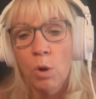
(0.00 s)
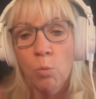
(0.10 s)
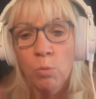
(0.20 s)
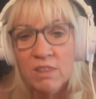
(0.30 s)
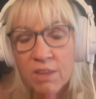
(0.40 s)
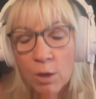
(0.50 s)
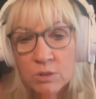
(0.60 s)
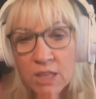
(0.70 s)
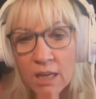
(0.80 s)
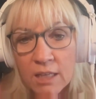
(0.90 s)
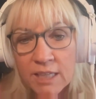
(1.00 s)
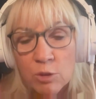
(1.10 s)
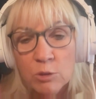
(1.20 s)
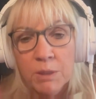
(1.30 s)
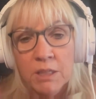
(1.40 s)
are we those kind of
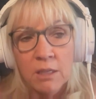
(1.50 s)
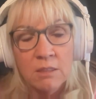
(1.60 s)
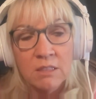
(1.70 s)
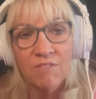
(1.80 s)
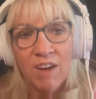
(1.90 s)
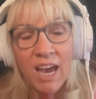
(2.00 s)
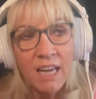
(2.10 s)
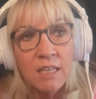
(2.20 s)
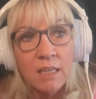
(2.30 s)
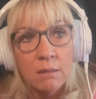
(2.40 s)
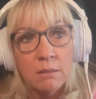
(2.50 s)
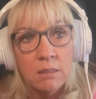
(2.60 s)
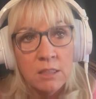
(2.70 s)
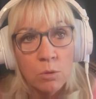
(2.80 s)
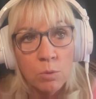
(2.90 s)
leaders? Because if I had to
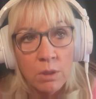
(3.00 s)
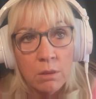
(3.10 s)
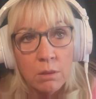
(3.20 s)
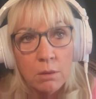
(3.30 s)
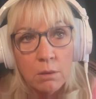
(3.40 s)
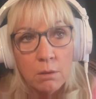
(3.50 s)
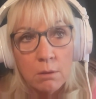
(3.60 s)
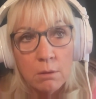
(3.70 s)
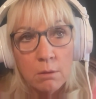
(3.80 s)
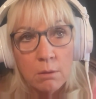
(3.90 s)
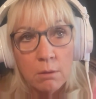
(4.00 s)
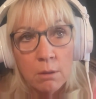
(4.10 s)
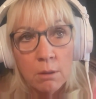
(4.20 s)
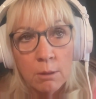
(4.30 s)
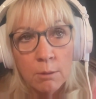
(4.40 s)
deal with
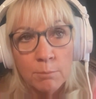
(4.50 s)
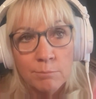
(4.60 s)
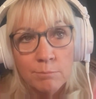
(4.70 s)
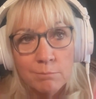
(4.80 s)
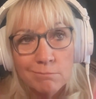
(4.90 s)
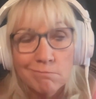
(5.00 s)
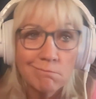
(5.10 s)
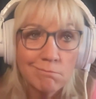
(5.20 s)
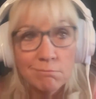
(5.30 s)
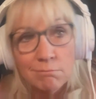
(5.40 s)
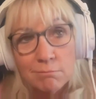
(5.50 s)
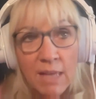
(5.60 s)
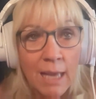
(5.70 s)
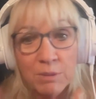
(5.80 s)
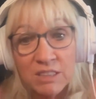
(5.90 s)
um,
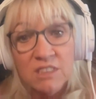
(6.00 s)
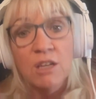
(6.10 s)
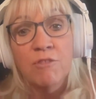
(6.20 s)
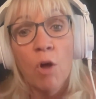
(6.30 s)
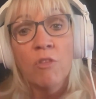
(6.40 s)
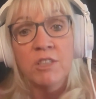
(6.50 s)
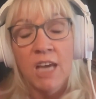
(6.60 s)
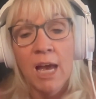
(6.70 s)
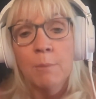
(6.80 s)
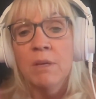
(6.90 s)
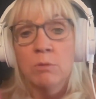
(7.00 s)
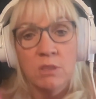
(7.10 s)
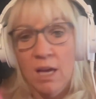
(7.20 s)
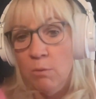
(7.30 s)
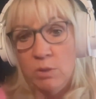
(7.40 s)
admin stuff all the time, I